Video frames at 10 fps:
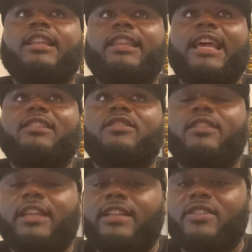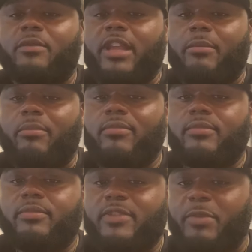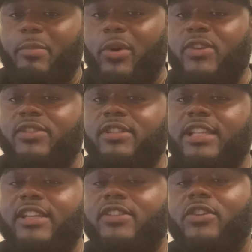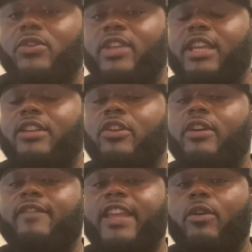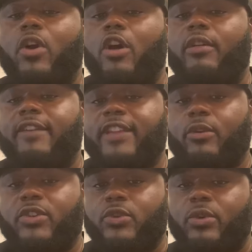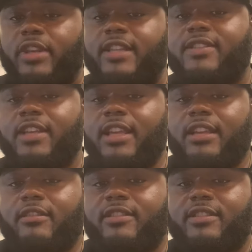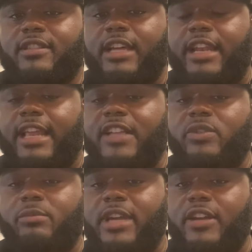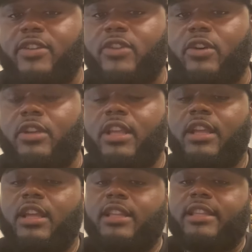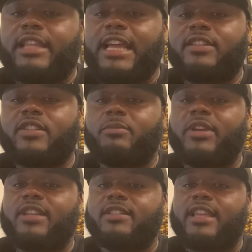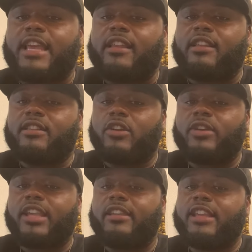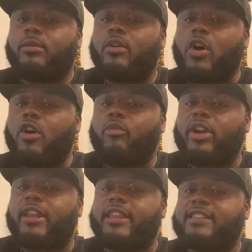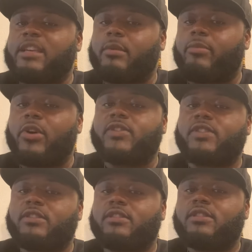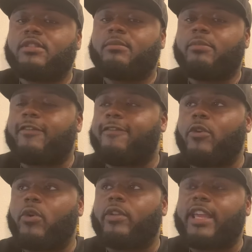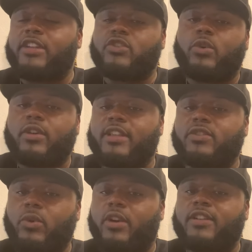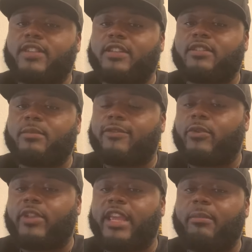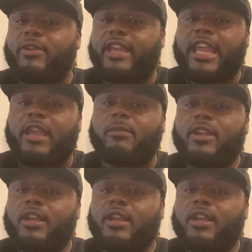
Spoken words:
That's and to me personally, that just shows like, if they were doing this, now that they got some letters on, that just means that low key they were already that type of person before they joined this organization, before they became,